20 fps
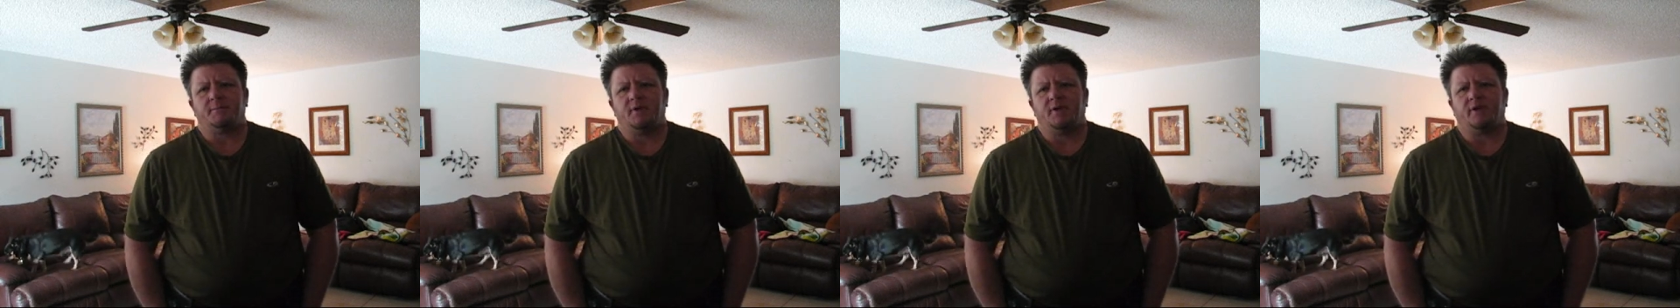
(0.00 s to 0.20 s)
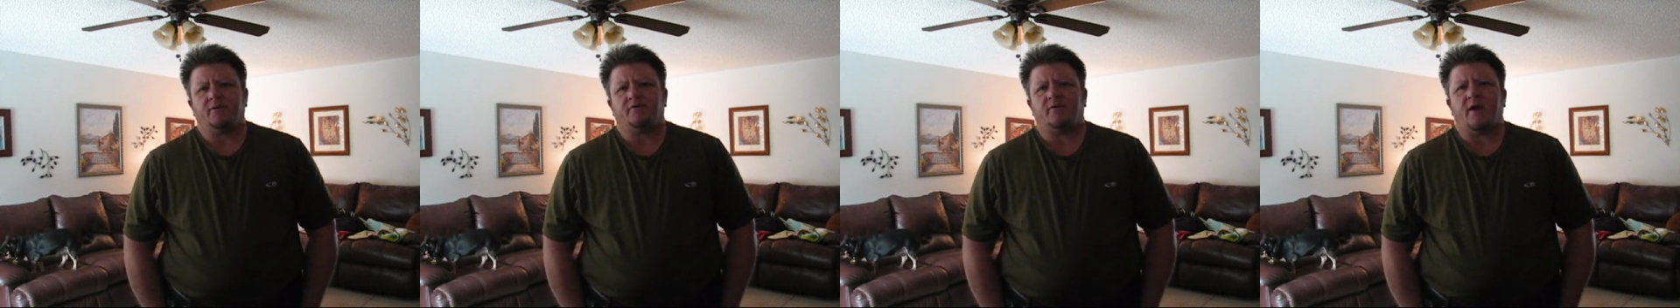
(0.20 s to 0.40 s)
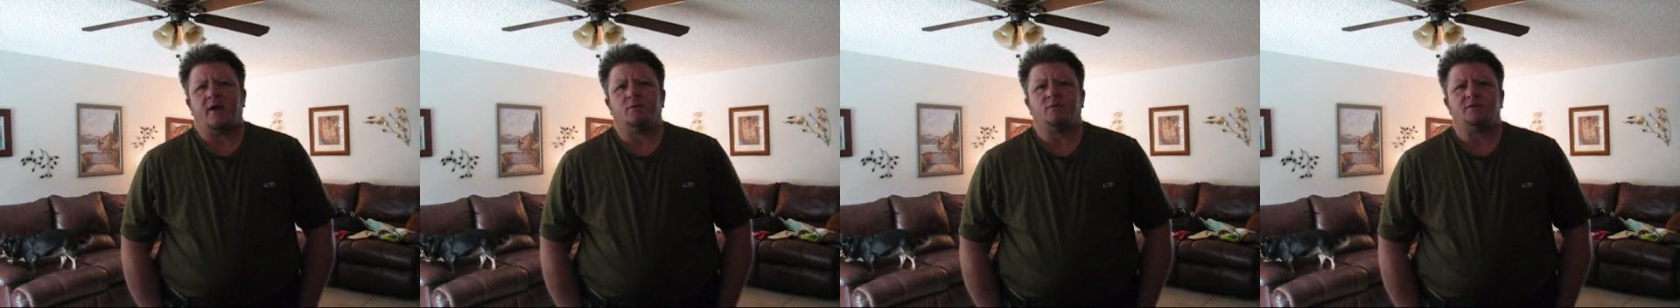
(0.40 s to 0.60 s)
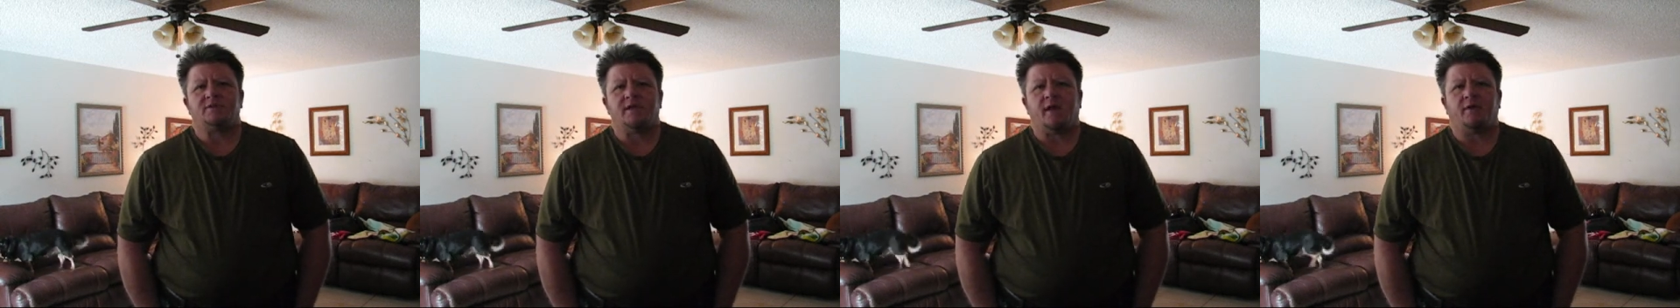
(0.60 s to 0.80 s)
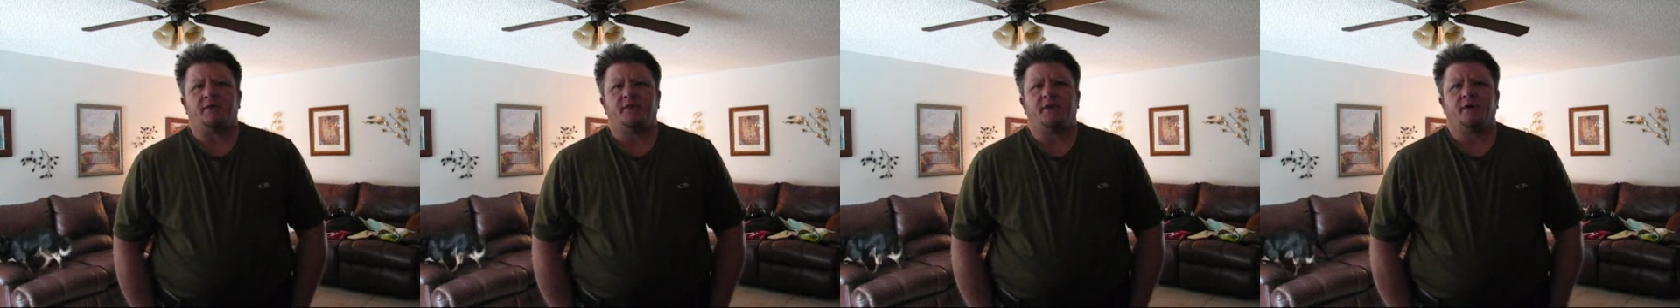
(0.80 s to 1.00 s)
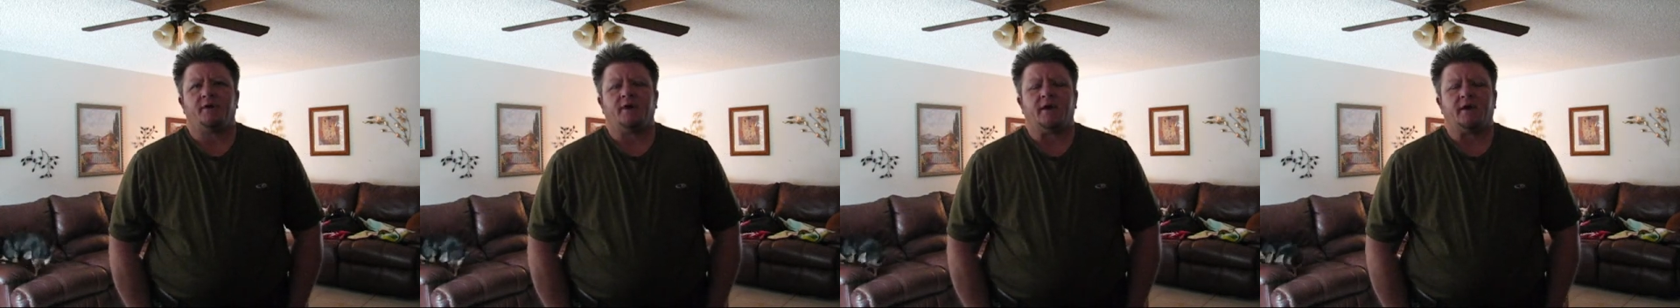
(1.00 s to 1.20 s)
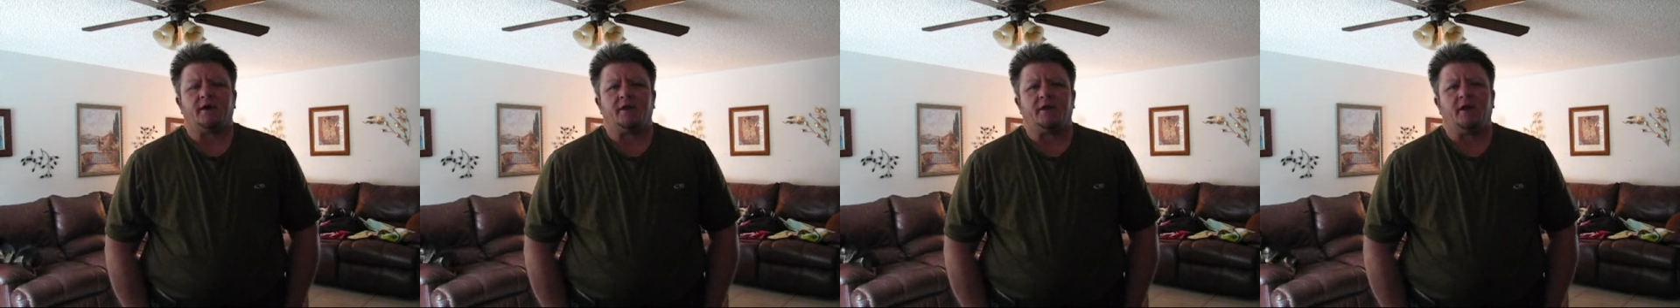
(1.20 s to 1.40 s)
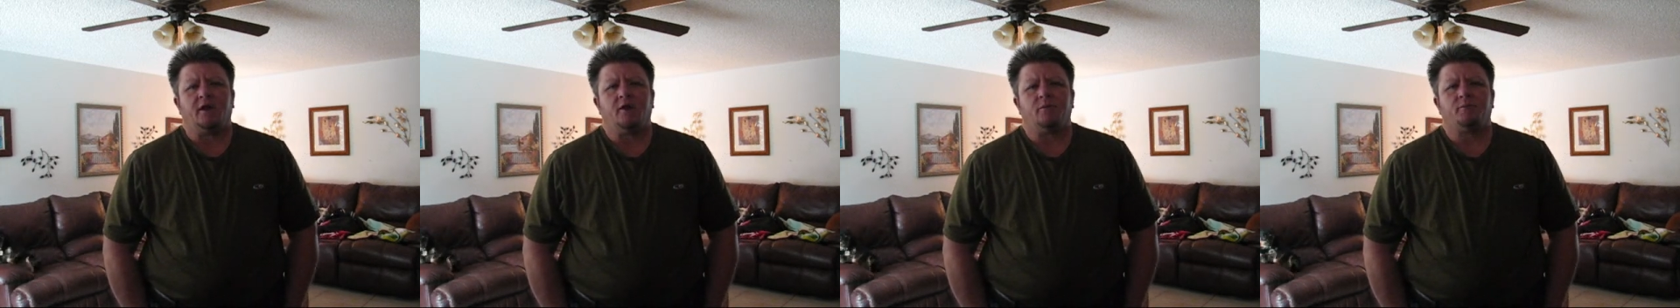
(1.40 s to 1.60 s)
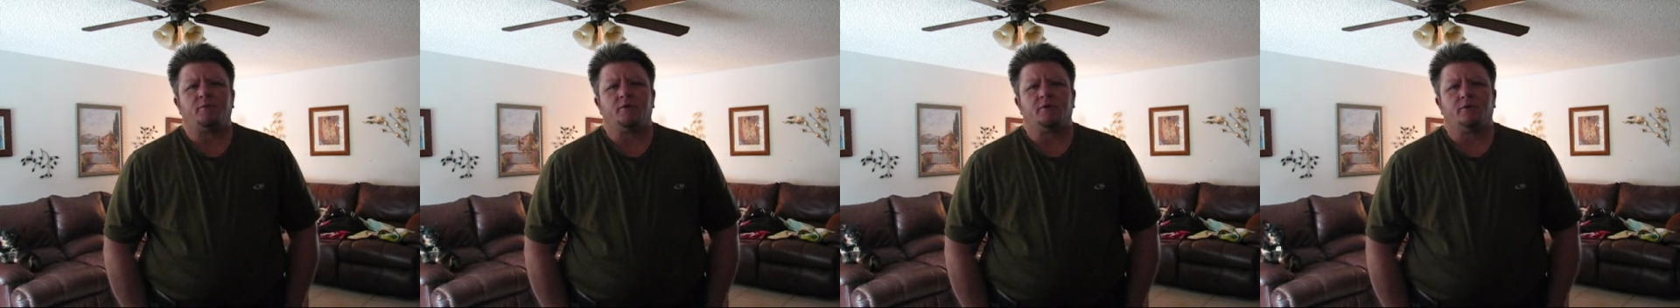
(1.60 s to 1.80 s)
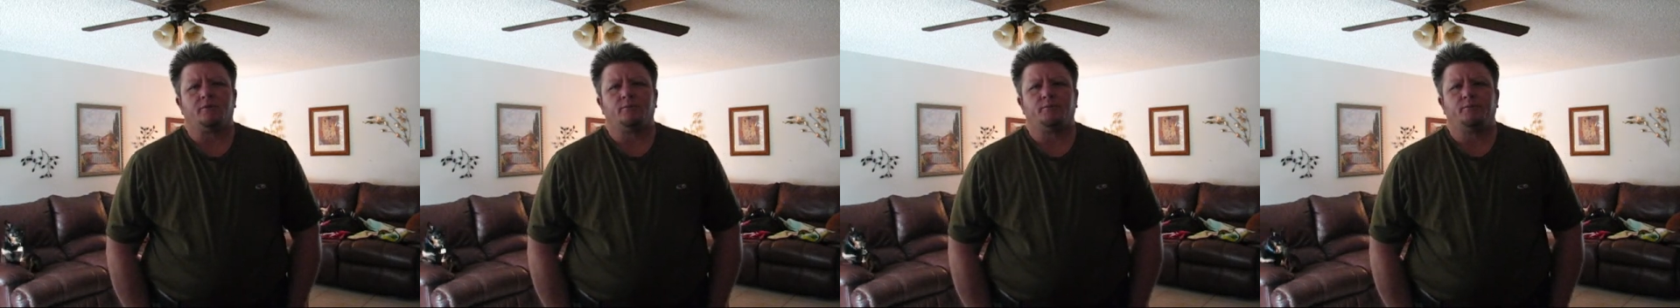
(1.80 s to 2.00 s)
if I was out there, I could help
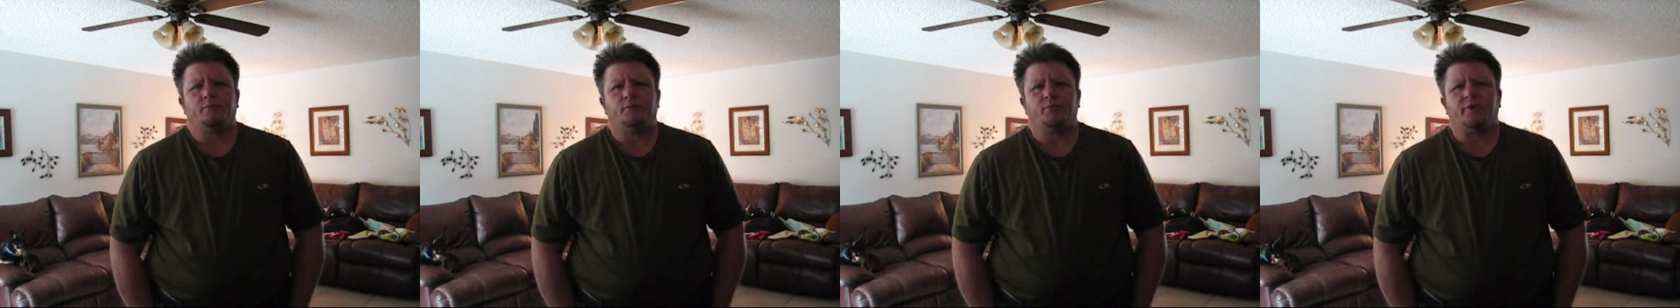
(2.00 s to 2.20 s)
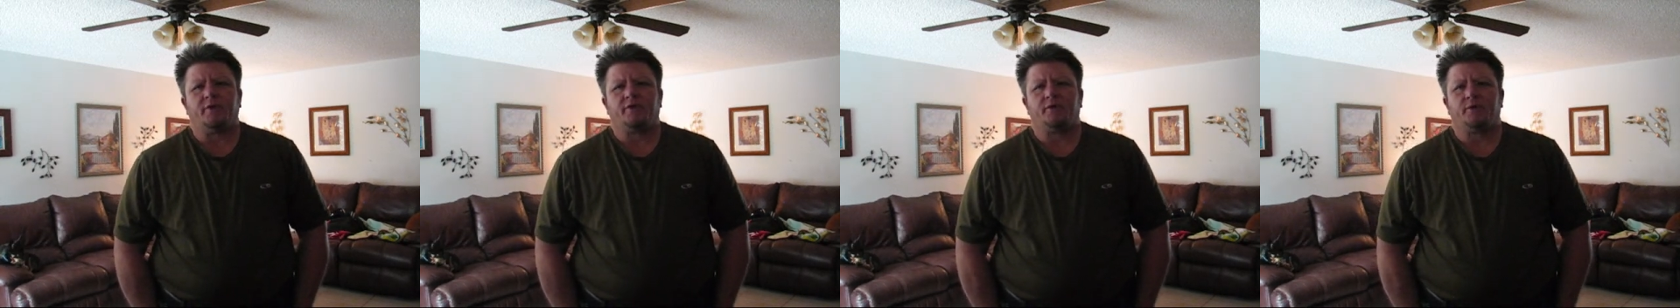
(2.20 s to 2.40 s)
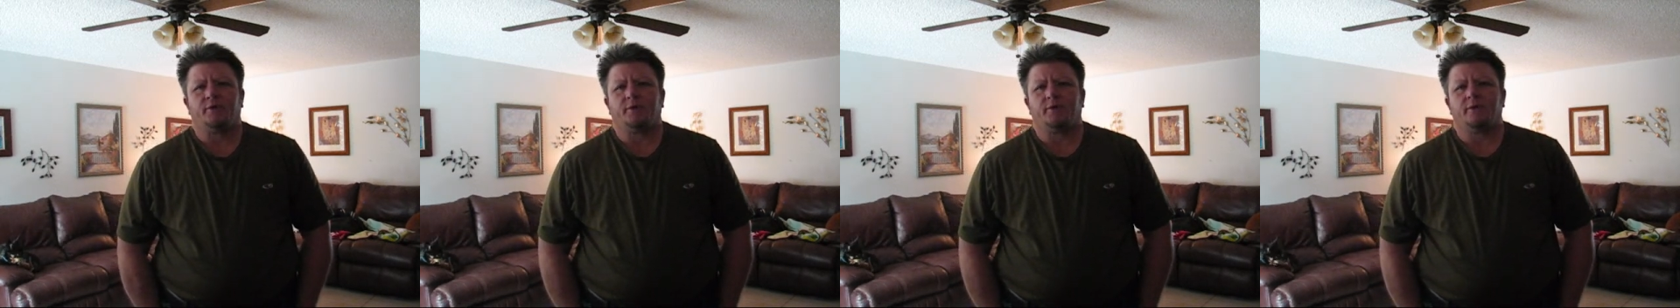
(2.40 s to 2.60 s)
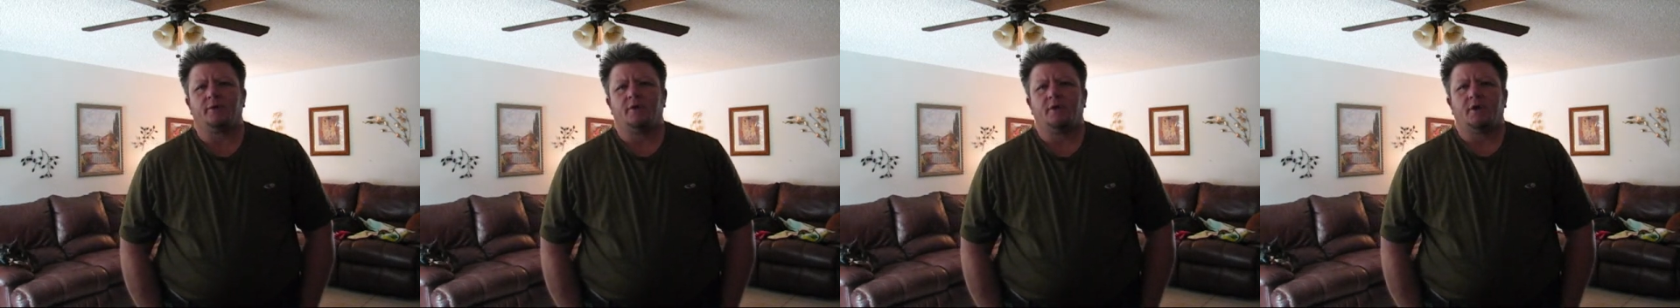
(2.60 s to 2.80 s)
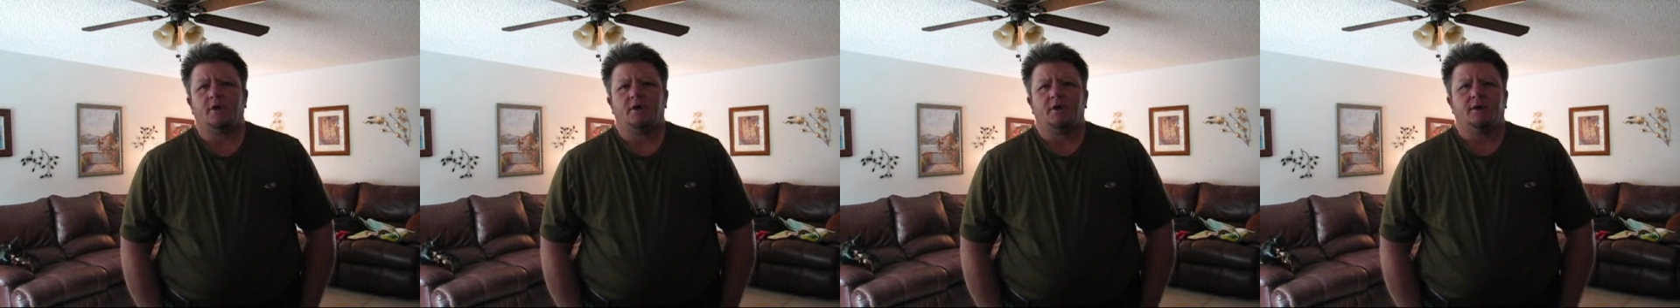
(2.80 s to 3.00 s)
her with her